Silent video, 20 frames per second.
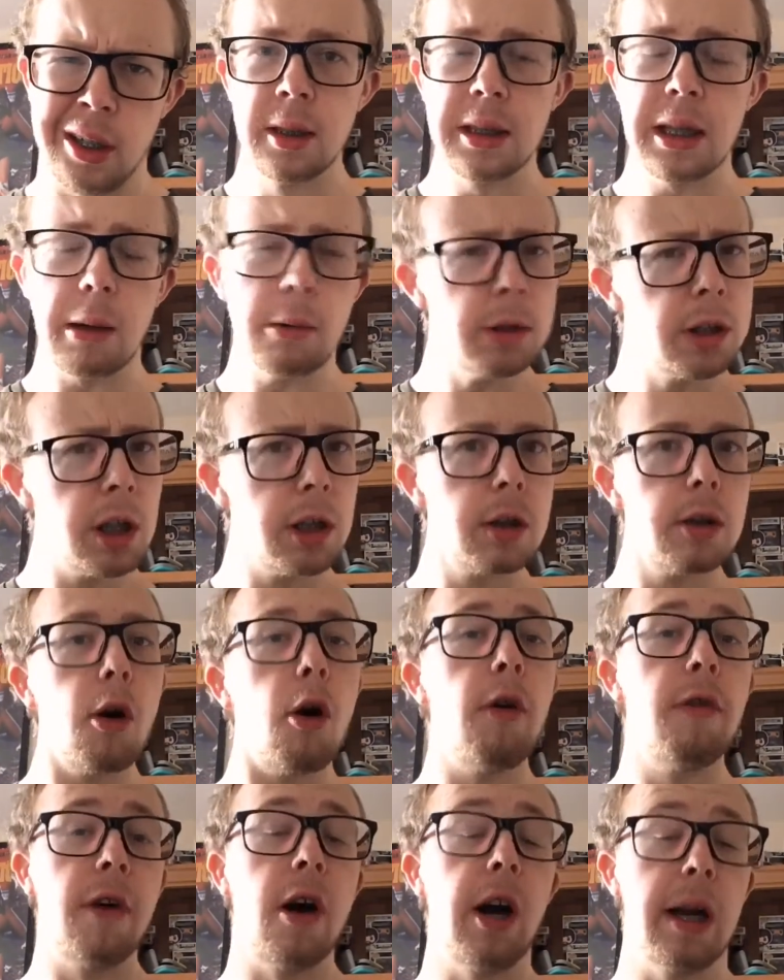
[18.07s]
There was a
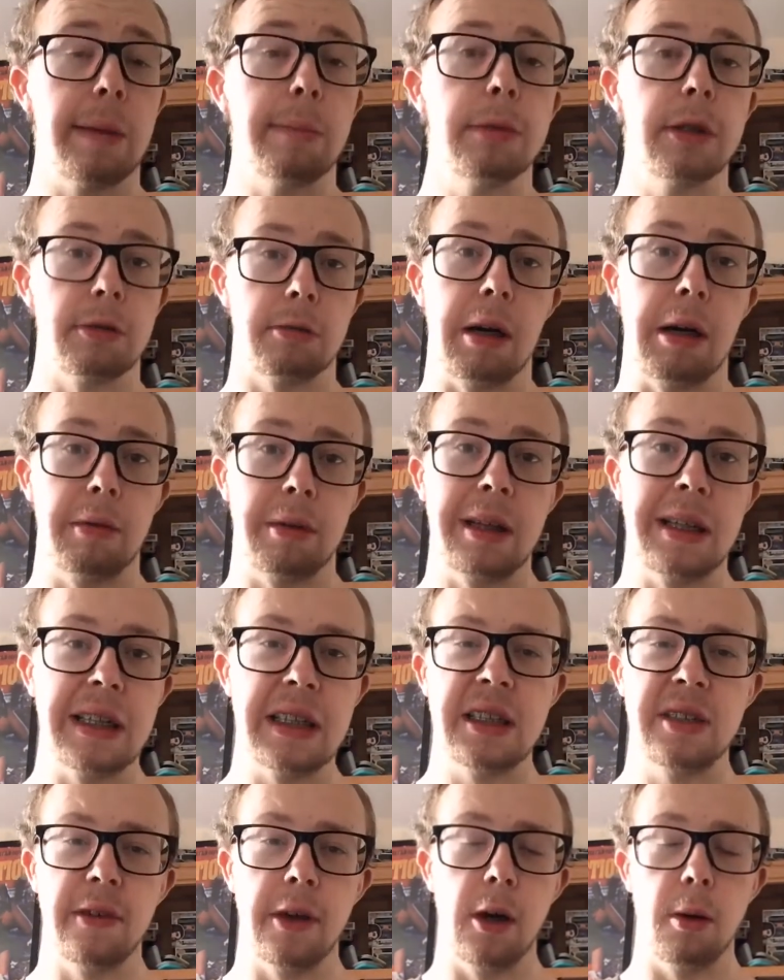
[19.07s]
lot of hype surrounding
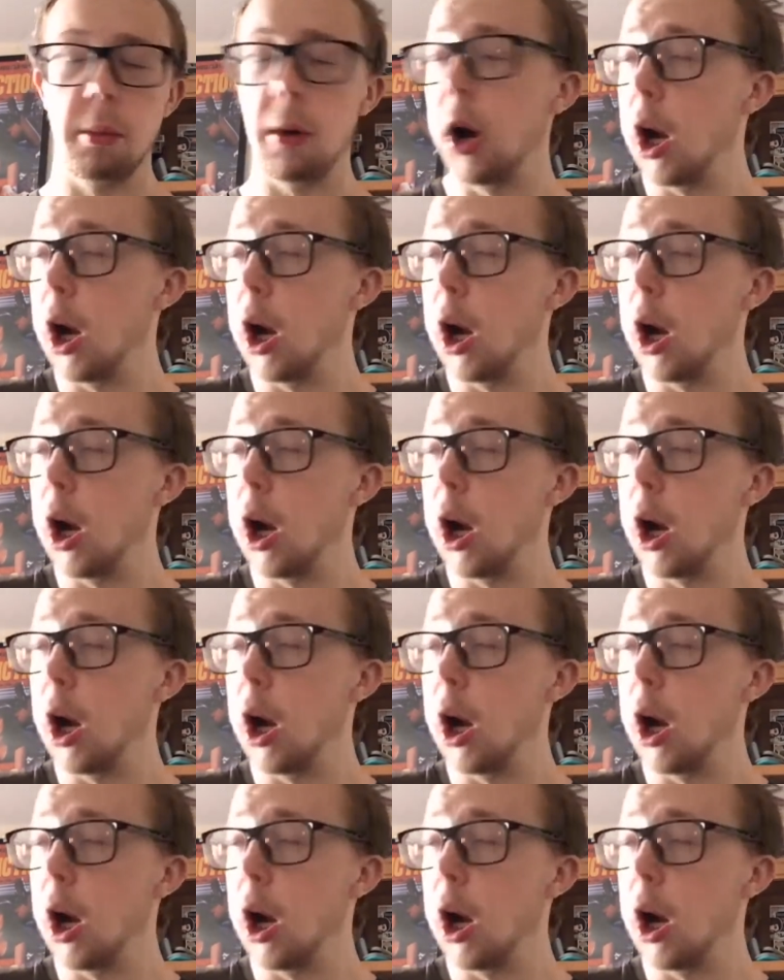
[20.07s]
this film.